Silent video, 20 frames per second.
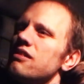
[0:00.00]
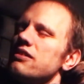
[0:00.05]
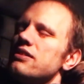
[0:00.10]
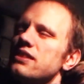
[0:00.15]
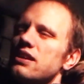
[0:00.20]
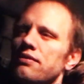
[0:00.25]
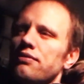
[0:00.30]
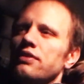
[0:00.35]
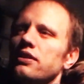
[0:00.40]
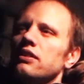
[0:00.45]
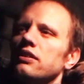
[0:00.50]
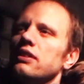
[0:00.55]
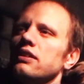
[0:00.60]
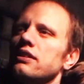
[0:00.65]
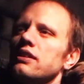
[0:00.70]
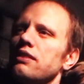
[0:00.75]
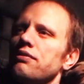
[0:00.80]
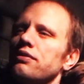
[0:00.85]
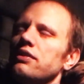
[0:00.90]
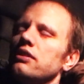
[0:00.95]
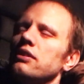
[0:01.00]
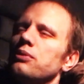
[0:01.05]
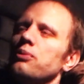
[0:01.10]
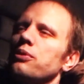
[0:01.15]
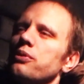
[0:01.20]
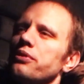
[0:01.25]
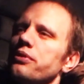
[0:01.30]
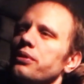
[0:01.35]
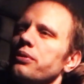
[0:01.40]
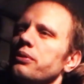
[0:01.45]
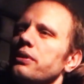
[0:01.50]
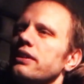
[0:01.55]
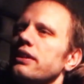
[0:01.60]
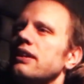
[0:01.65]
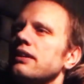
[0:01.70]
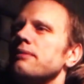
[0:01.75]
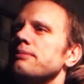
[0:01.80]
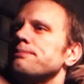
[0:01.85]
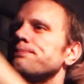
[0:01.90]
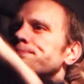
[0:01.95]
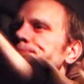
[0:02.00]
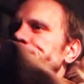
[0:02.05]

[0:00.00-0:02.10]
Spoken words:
Definitely worth doing that.